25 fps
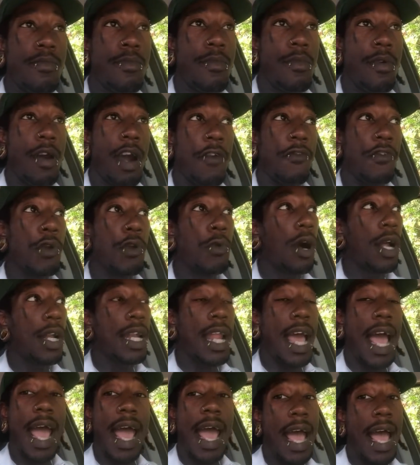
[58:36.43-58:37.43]
if you want
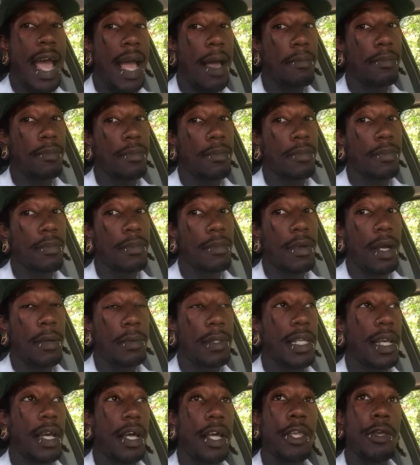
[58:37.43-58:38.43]
that app, I'm
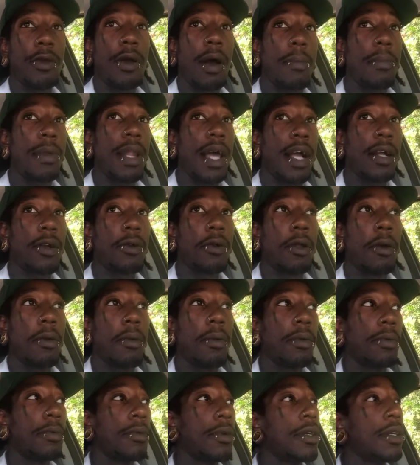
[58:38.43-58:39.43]
telling you, I'm not gonna.
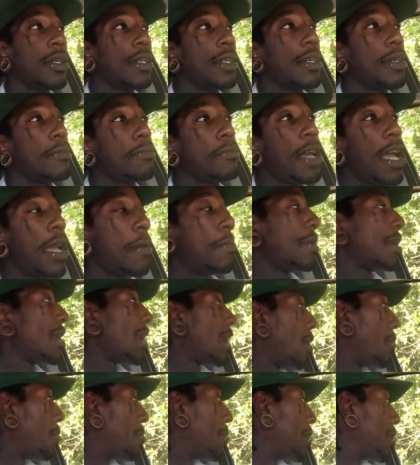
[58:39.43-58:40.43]
Maybe I
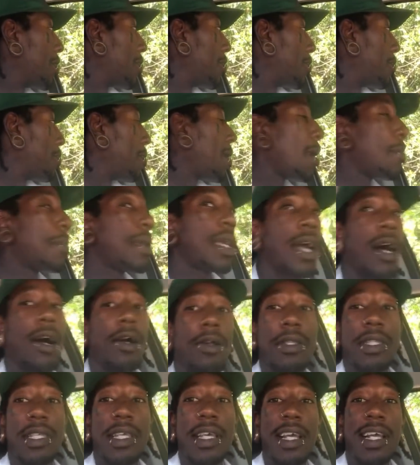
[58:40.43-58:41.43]
will. Maybe I'll
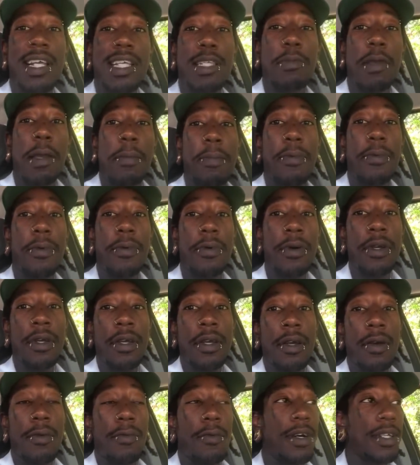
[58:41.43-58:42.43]
tease people
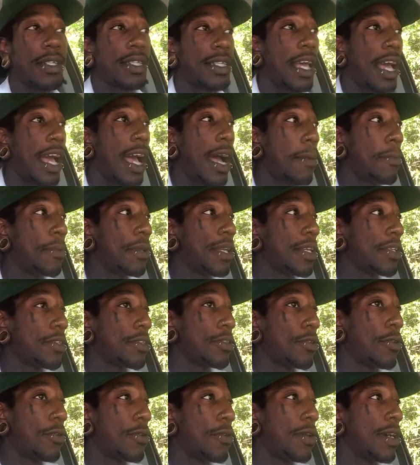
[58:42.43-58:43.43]
once the app gets
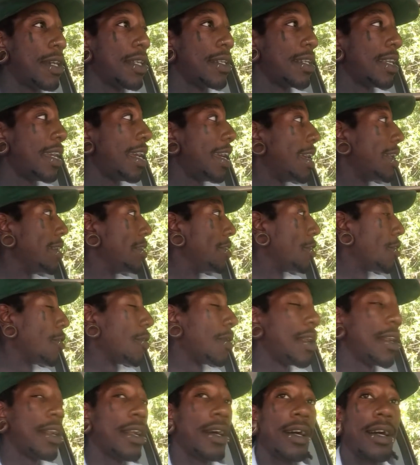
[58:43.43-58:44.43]
going and
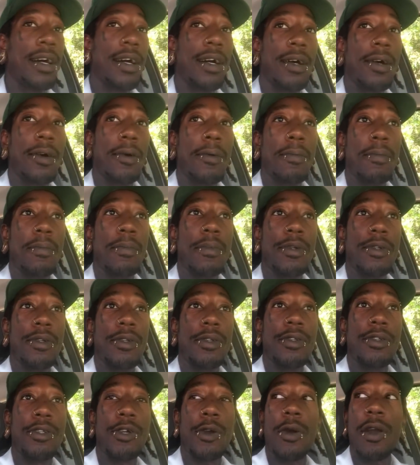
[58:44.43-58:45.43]
during um
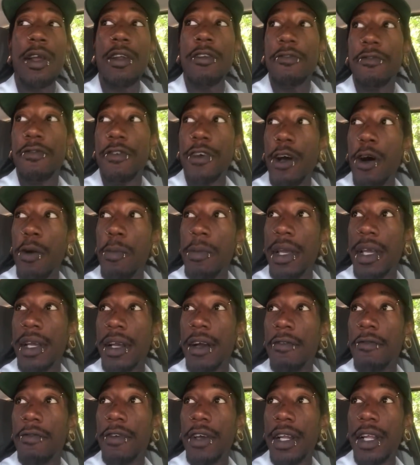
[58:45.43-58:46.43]
during filming a
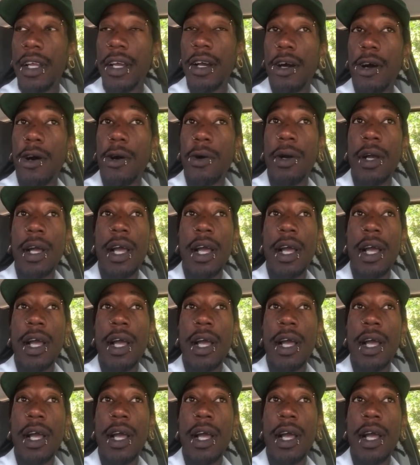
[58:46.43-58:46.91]
video,